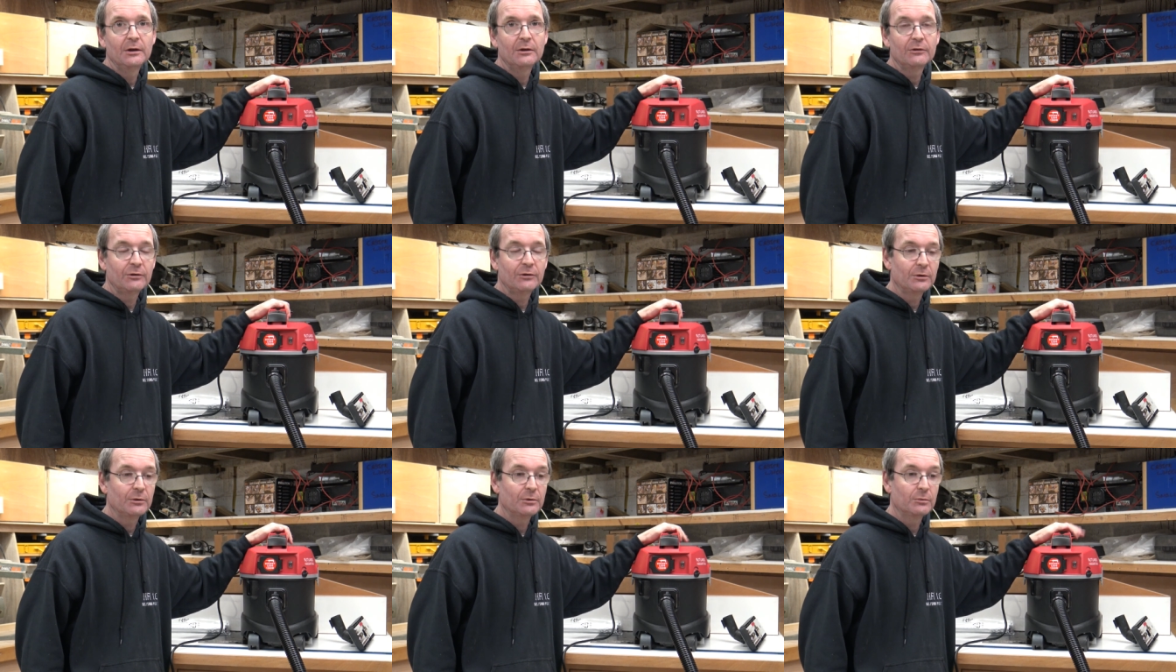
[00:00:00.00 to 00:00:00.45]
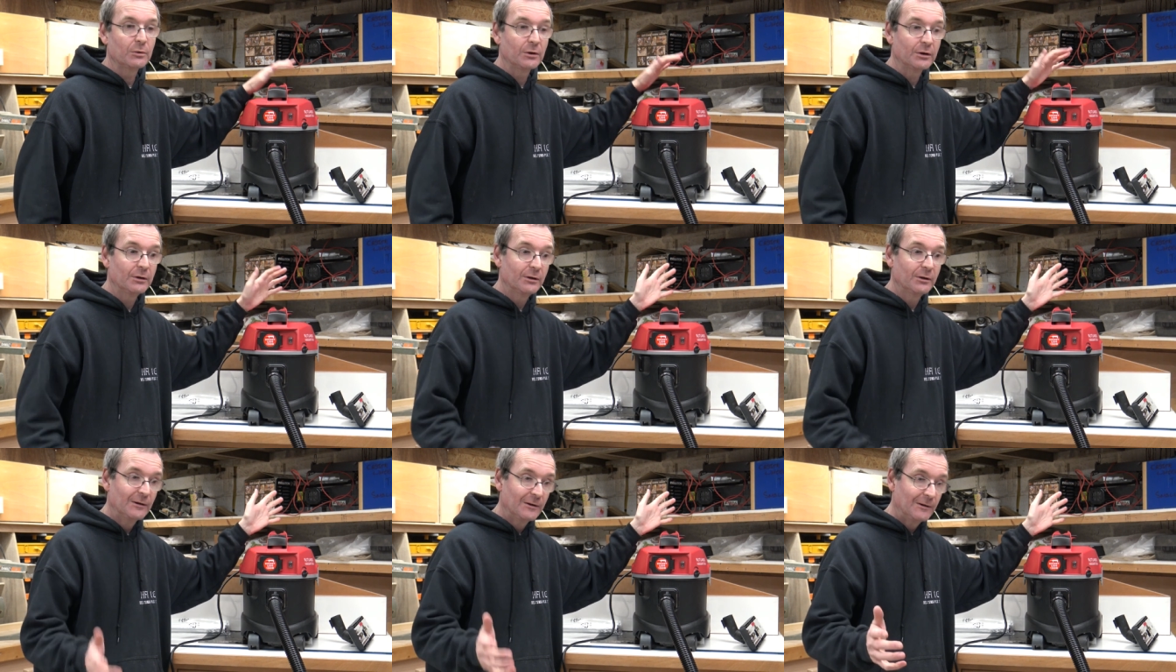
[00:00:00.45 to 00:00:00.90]
So,
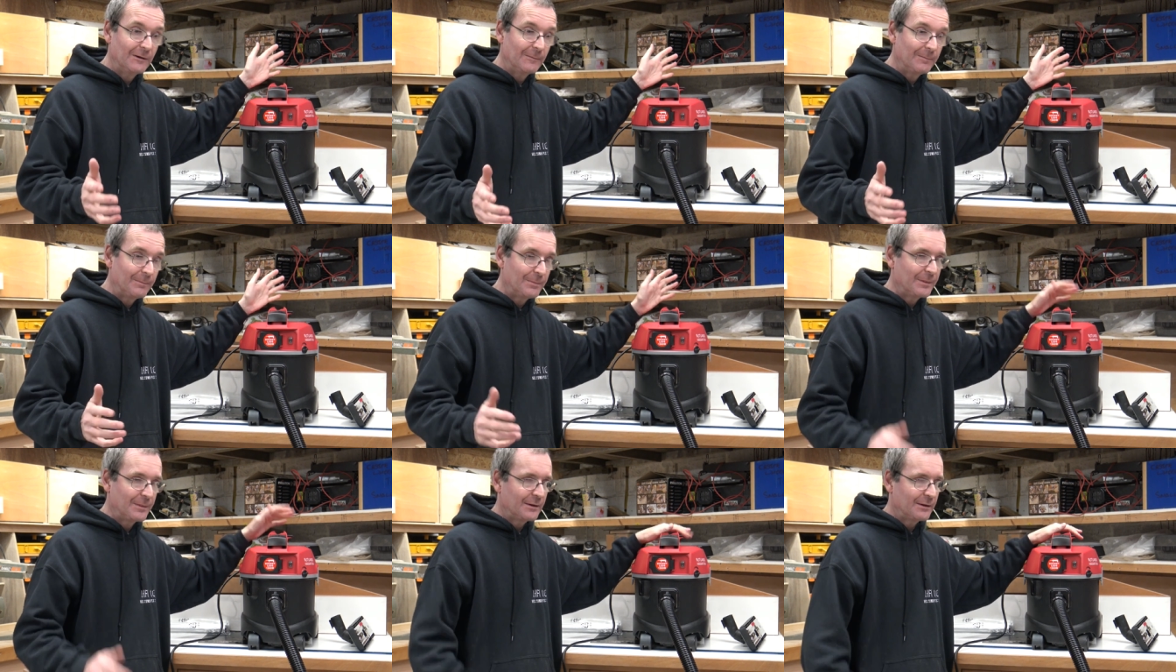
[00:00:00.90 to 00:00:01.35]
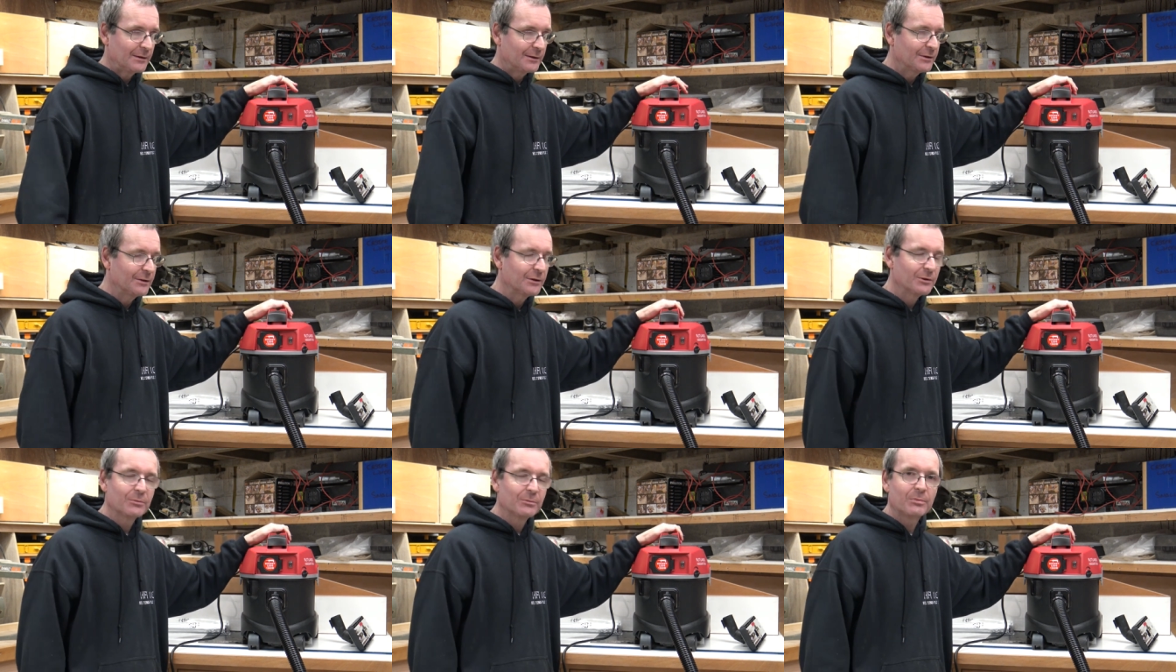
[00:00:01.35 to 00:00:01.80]
uh,
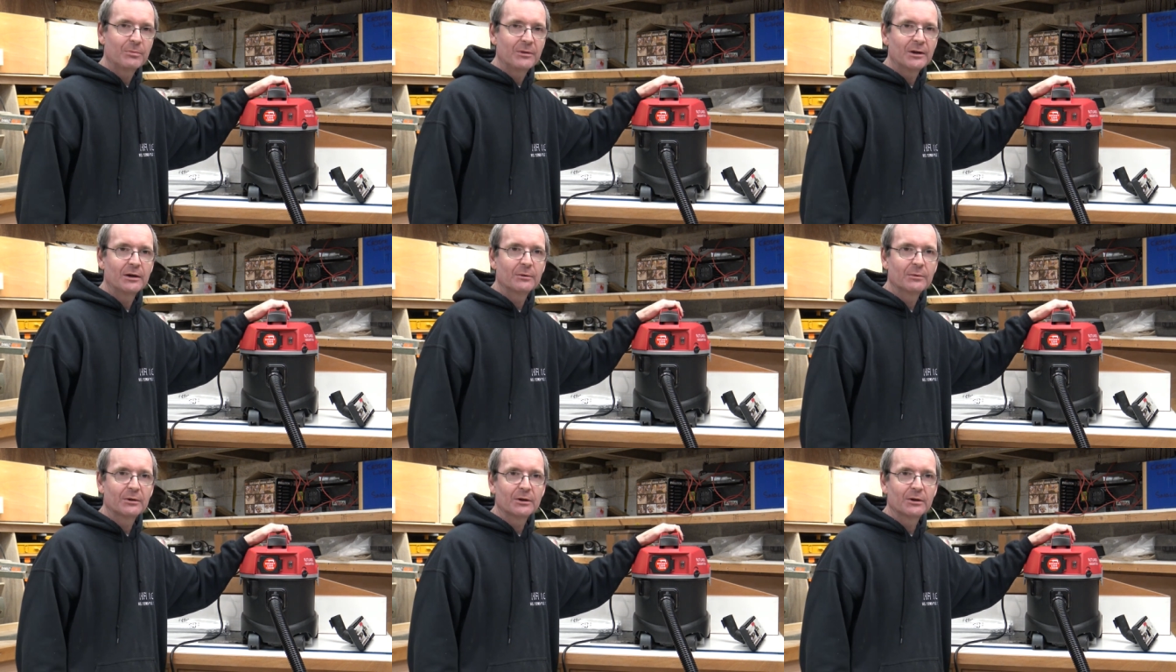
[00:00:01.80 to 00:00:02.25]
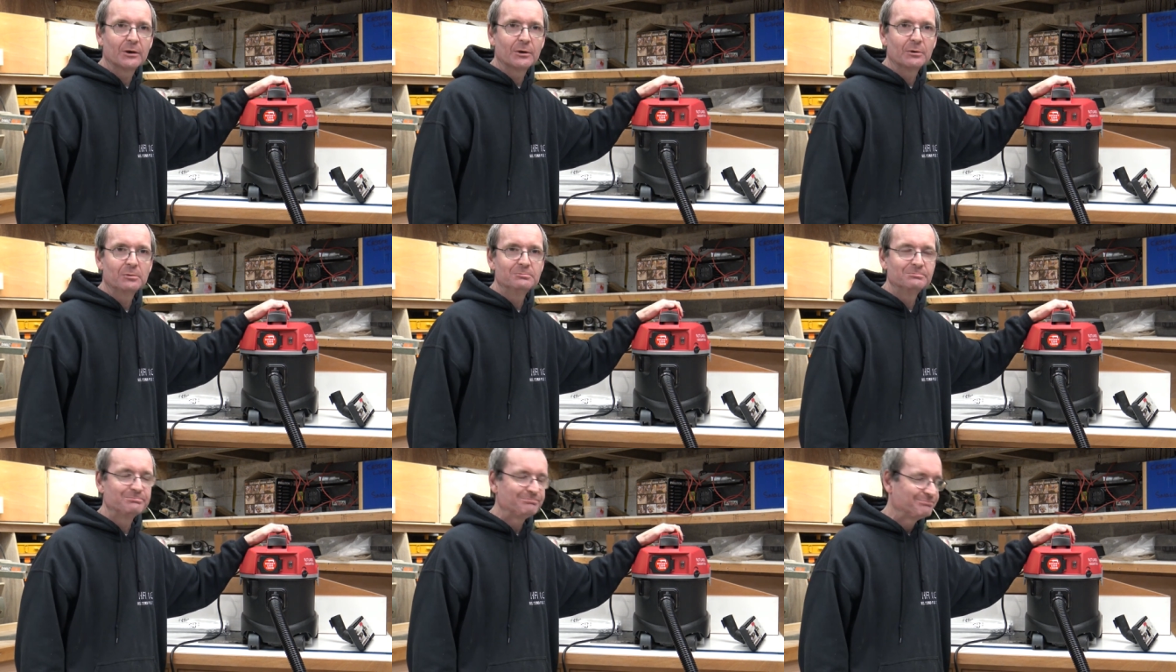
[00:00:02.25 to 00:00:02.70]
you know, there we go.